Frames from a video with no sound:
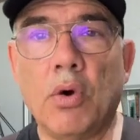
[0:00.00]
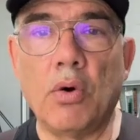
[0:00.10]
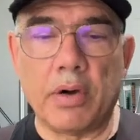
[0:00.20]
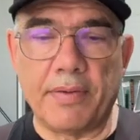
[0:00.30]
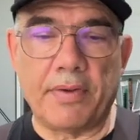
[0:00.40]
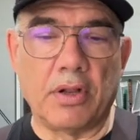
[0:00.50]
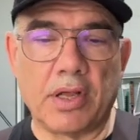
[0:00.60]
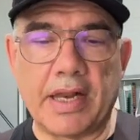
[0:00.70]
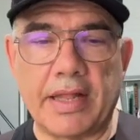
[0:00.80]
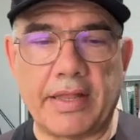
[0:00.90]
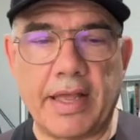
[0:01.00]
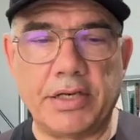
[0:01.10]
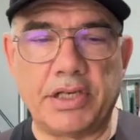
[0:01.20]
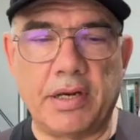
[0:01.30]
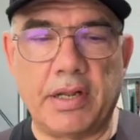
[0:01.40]
Or if you're looking at the
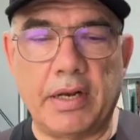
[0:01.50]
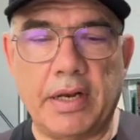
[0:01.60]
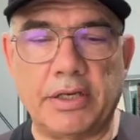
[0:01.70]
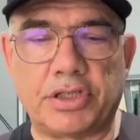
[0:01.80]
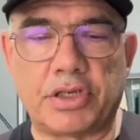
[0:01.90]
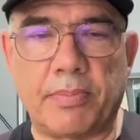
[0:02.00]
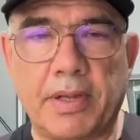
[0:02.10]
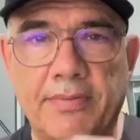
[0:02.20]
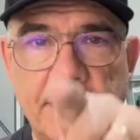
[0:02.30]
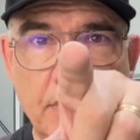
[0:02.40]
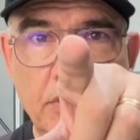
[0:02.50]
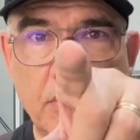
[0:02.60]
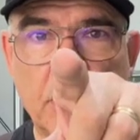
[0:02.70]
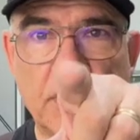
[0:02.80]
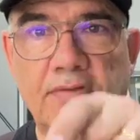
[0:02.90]
engine instruments,
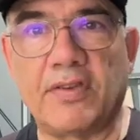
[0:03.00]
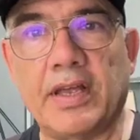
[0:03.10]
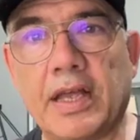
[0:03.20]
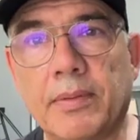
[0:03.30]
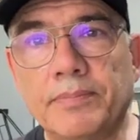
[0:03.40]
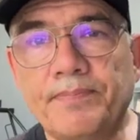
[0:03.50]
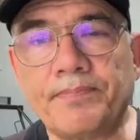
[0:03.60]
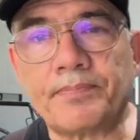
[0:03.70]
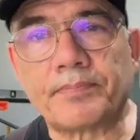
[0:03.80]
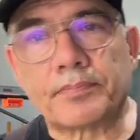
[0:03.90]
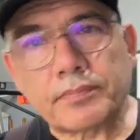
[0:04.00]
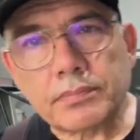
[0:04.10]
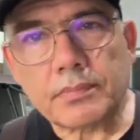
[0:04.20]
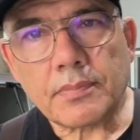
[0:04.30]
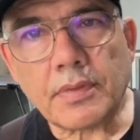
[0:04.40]
you can see it.
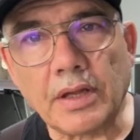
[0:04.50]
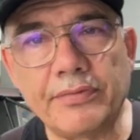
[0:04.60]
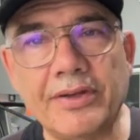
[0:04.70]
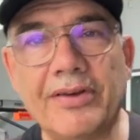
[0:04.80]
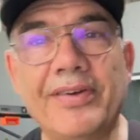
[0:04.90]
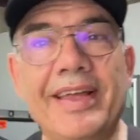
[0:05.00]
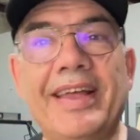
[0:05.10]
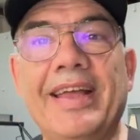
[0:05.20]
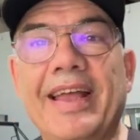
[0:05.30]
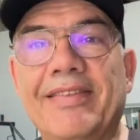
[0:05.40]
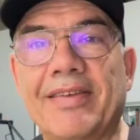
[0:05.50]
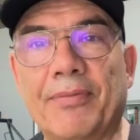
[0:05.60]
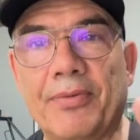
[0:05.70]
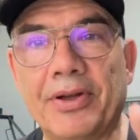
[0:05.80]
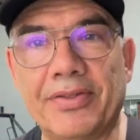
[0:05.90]
So it's a
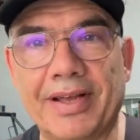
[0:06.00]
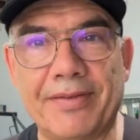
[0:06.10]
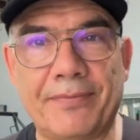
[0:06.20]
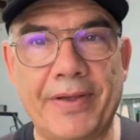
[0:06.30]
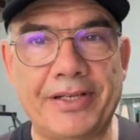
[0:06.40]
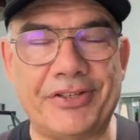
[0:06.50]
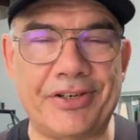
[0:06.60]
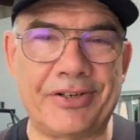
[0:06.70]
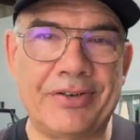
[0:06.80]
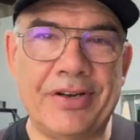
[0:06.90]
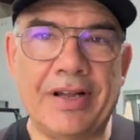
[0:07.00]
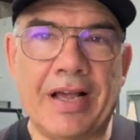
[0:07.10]
real nice feature.